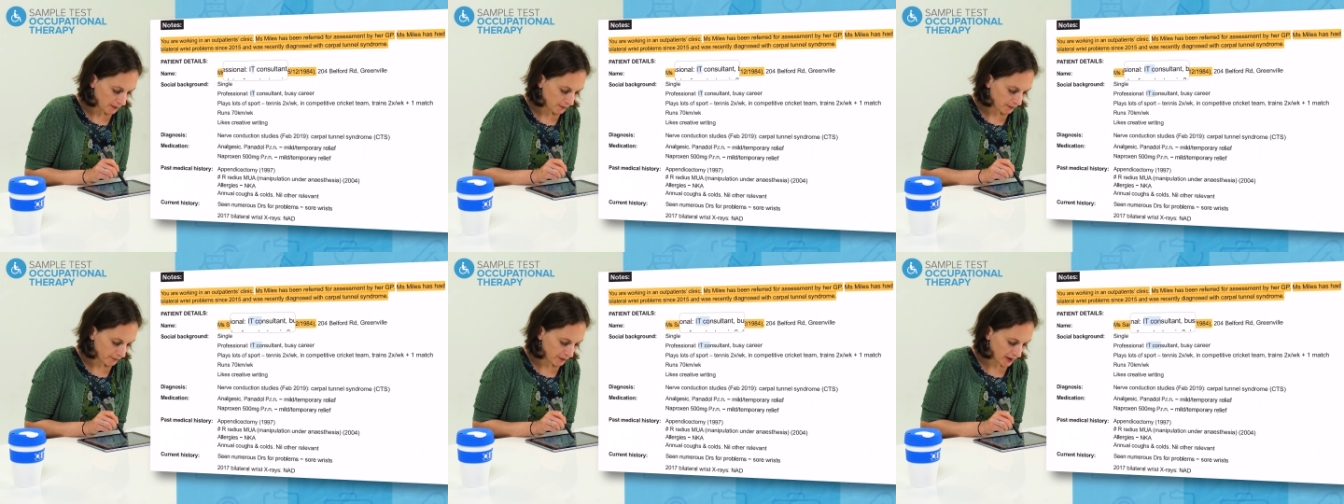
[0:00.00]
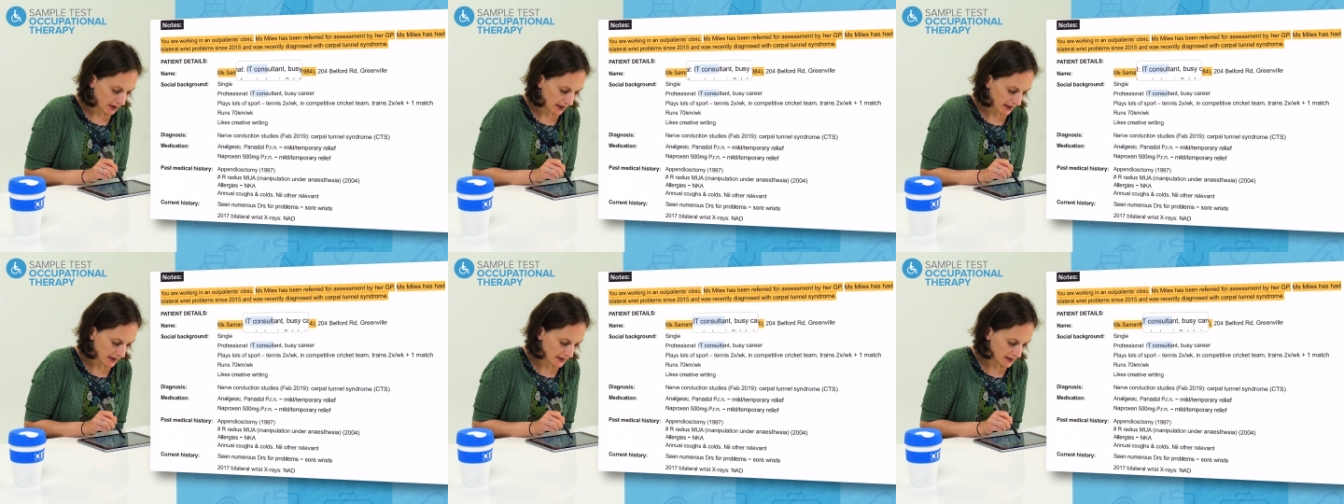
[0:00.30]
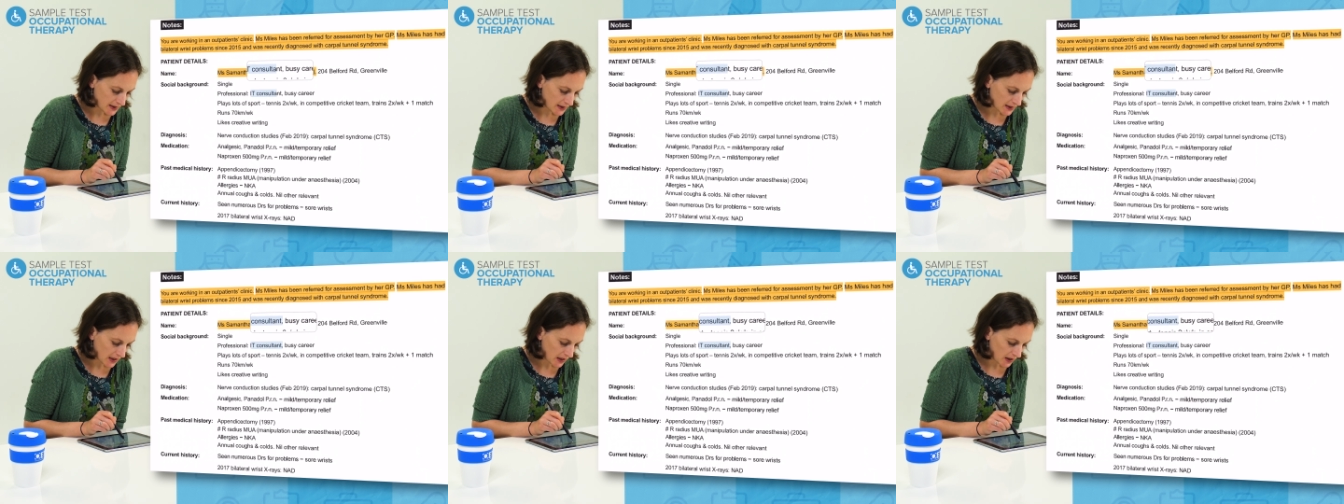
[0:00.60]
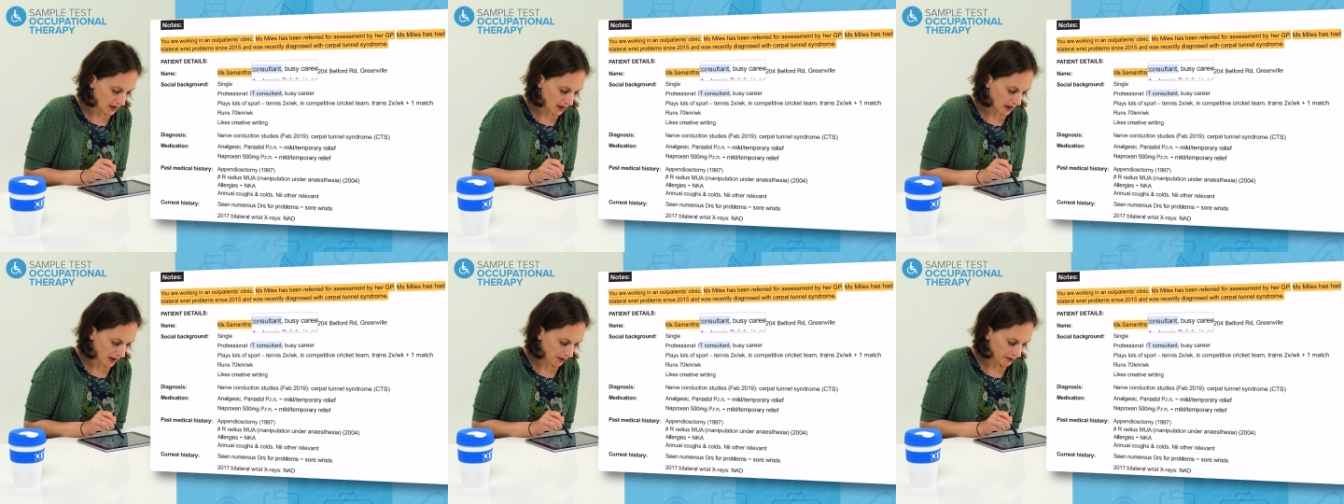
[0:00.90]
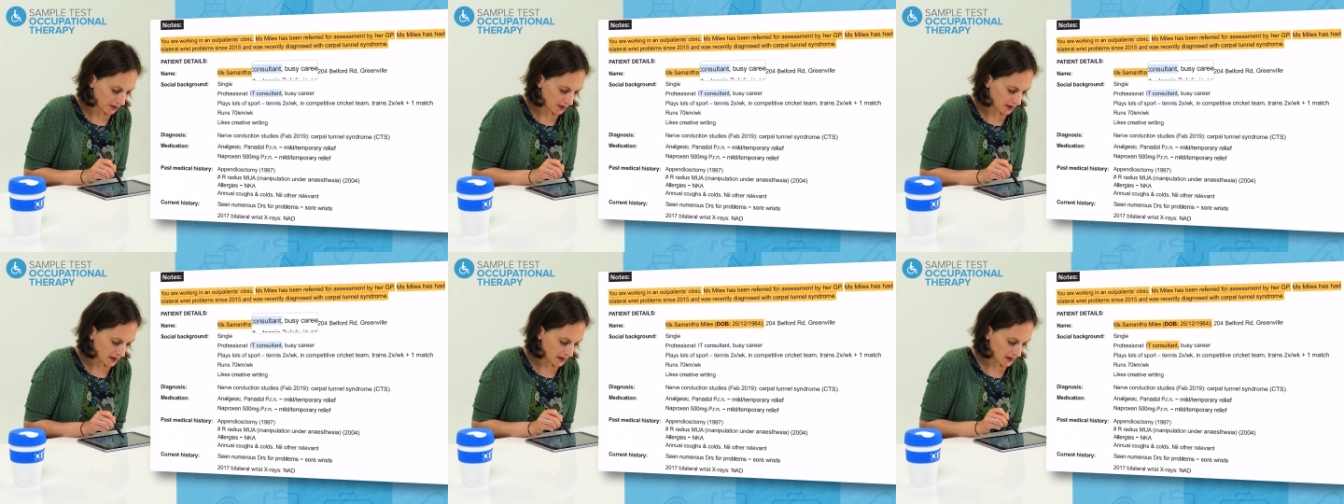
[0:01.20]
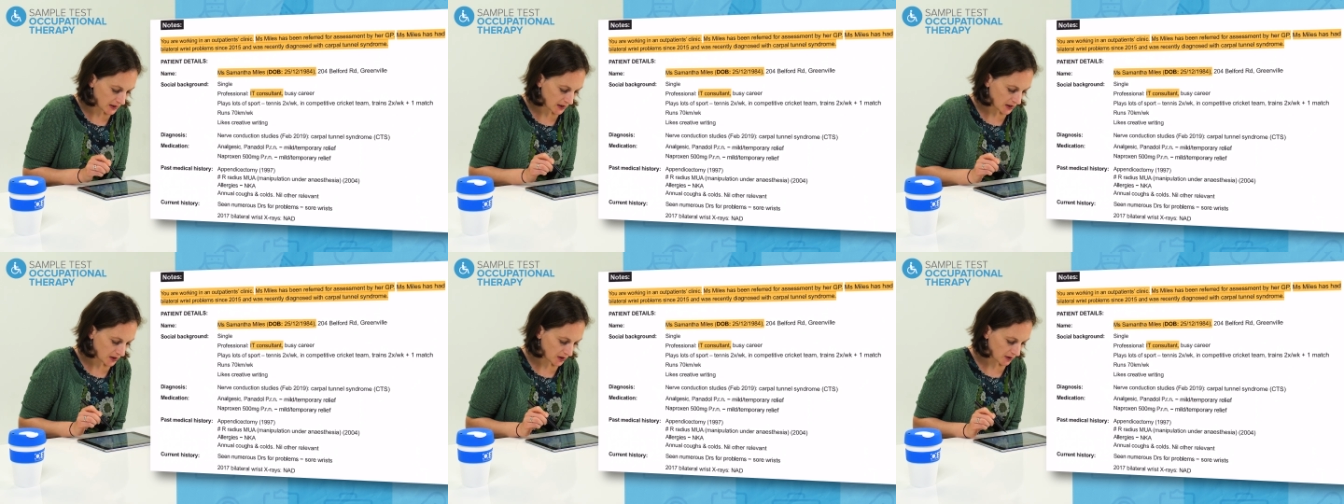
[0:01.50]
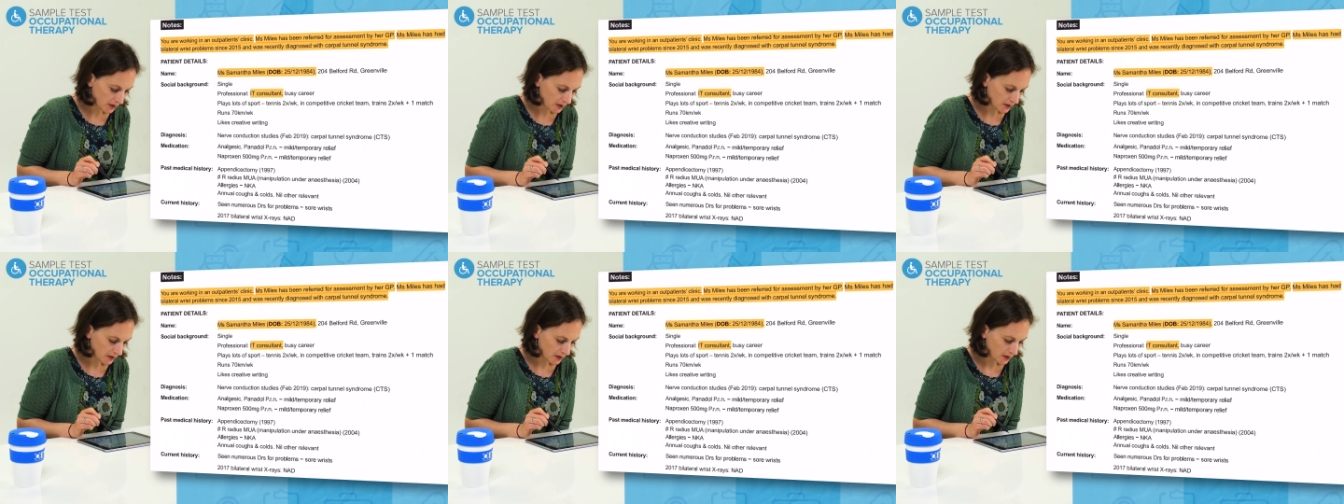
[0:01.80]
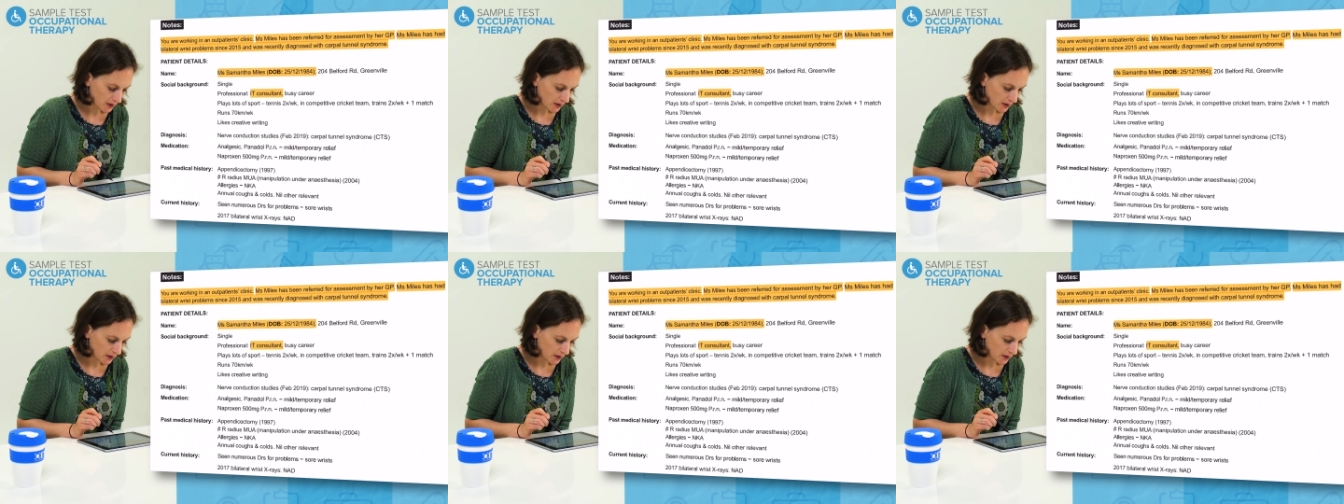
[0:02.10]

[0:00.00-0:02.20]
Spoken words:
relating to her current condition.